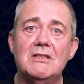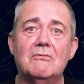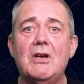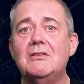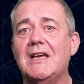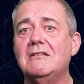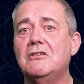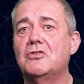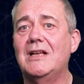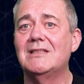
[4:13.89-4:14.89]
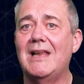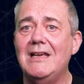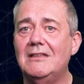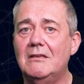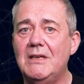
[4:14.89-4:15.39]
rotate and
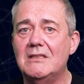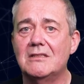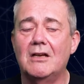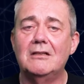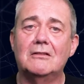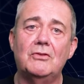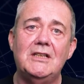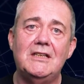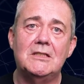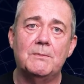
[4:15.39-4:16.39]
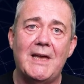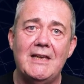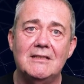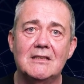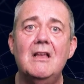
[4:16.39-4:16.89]
translate them inside a 3D
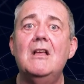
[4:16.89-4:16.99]
space,